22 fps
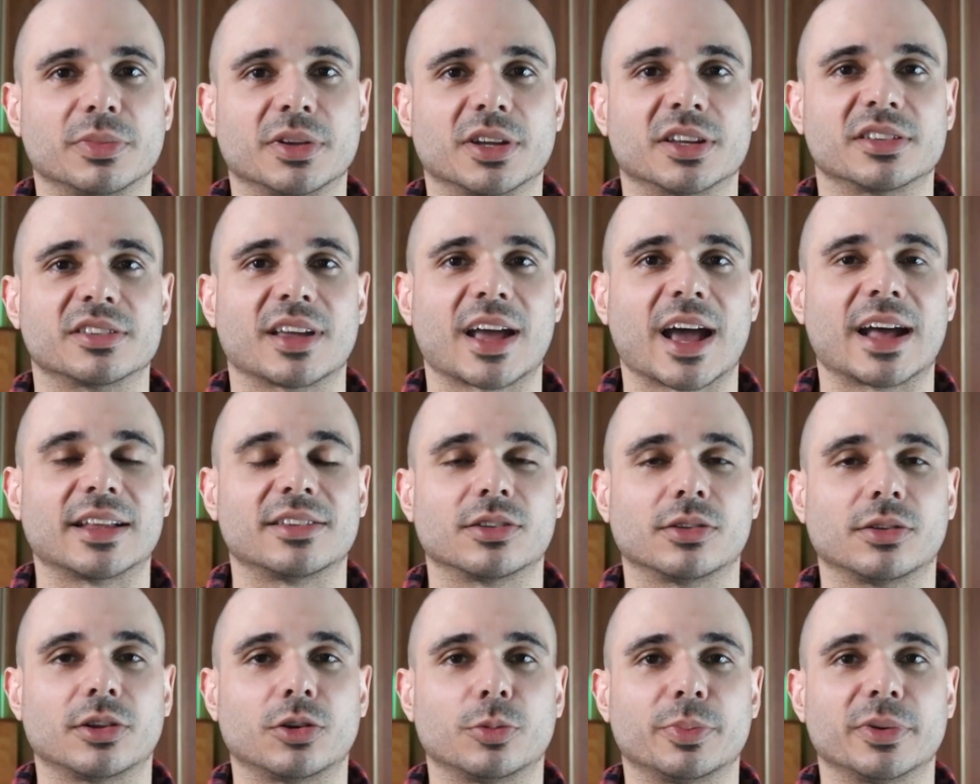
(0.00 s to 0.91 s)
because it adds a
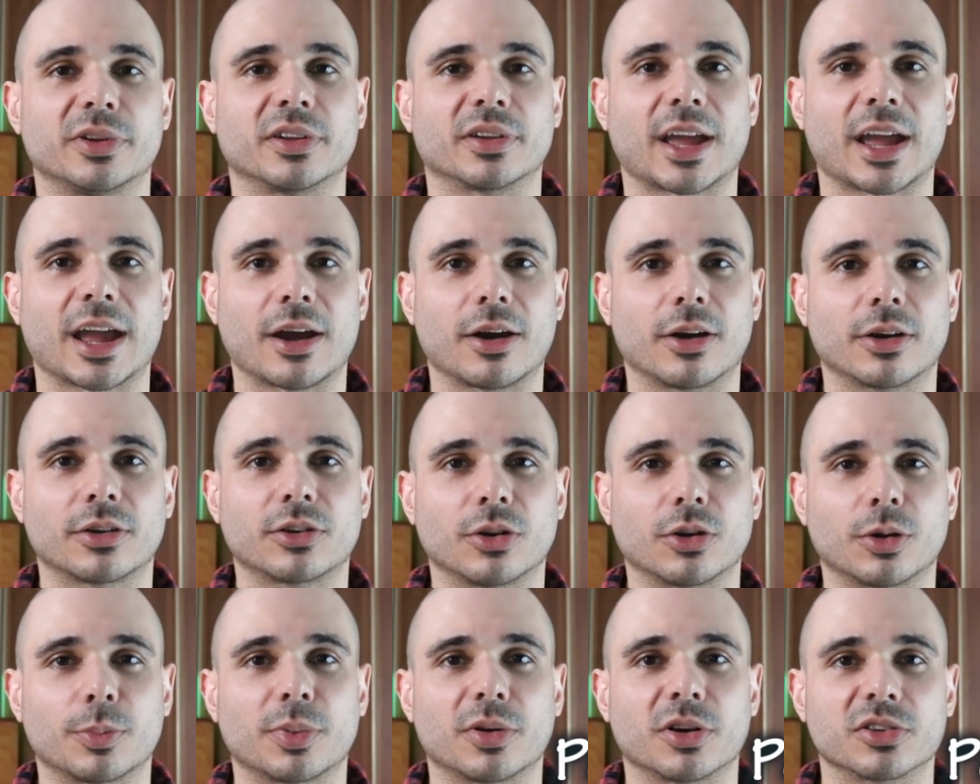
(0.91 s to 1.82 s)
little bit of
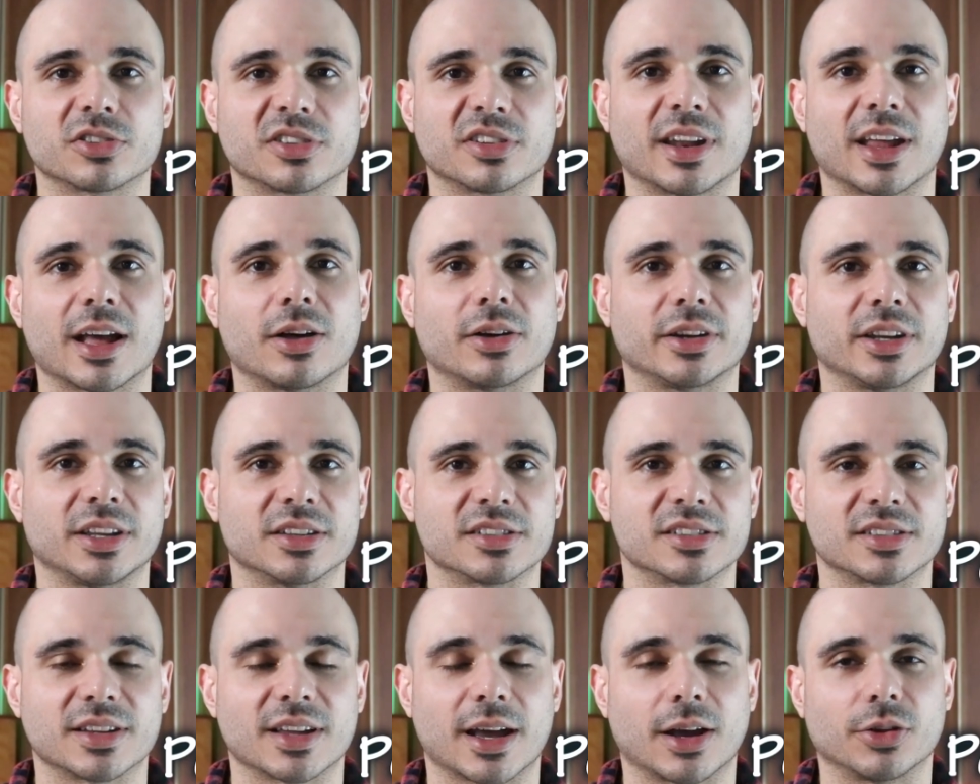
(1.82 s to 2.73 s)
character, personality, and
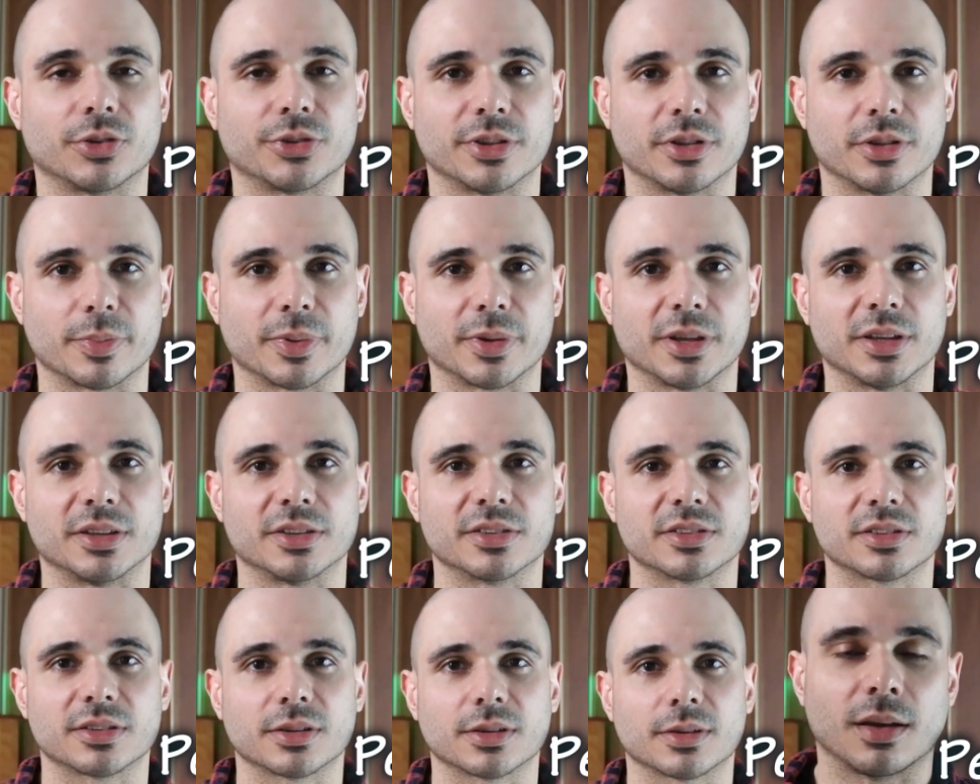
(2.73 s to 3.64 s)
style to the
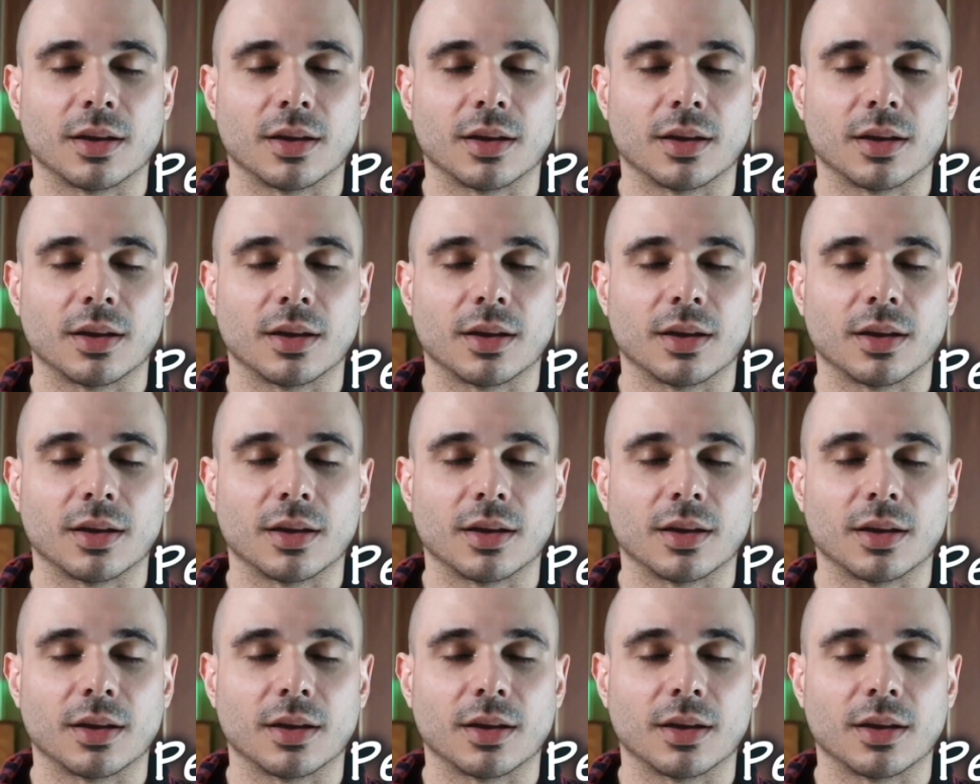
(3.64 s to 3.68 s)
piece.